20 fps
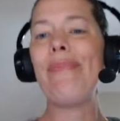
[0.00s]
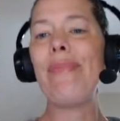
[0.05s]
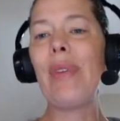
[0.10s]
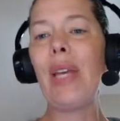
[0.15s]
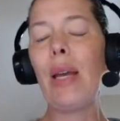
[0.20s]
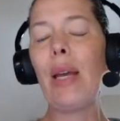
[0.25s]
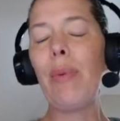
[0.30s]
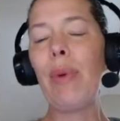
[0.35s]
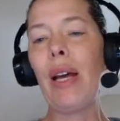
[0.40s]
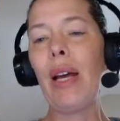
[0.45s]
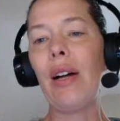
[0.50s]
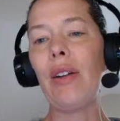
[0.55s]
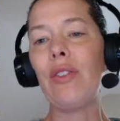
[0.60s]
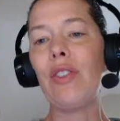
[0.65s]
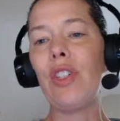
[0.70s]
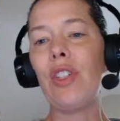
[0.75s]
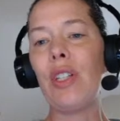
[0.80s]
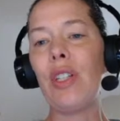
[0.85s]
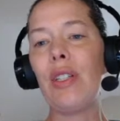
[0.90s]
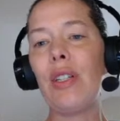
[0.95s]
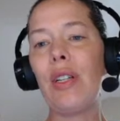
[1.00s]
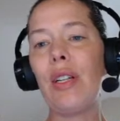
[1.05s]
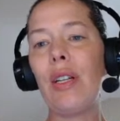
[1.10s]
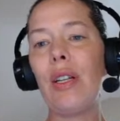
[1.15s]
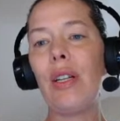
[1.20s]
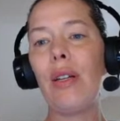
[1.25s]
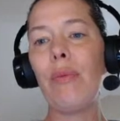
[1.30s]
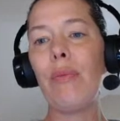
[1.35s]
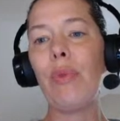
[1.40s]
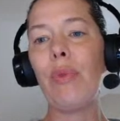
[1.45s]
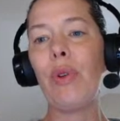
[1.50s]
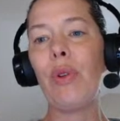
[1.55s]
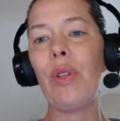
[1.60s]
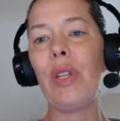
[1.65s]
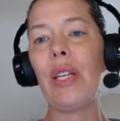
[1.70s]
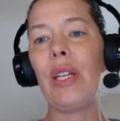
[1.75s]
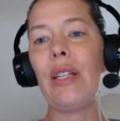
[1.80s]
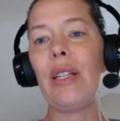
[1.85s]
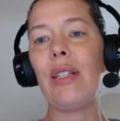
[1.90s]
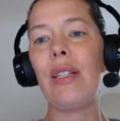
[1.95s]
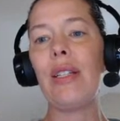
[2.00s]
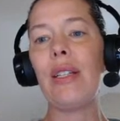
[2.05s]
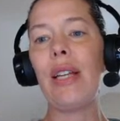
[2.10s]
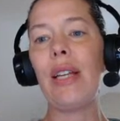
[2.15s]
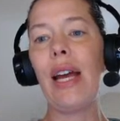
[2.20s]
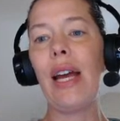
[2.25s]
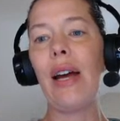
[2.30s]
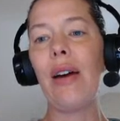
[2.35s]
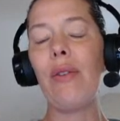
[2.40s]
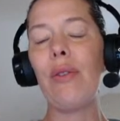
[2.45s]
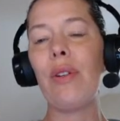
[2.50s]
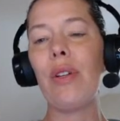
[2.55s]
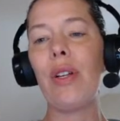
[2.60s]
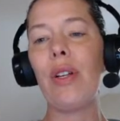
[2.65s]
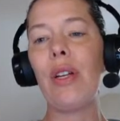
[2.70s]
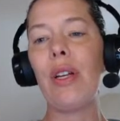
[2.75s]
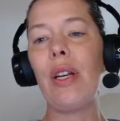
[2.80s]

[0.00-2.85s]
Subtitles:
maybe I'll just pull this out.